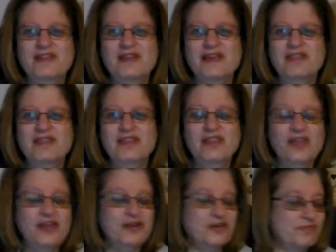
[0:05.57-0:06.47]
the
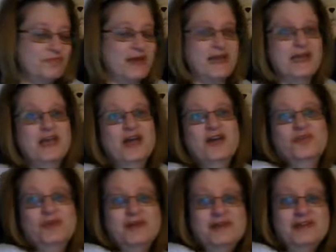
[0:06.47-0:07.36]
3rd of May,
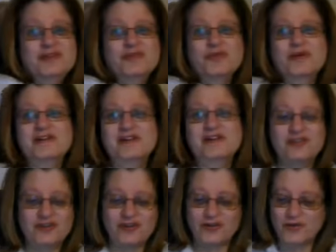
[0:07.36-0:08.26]

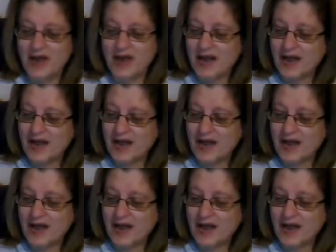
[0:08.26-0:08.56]
2022,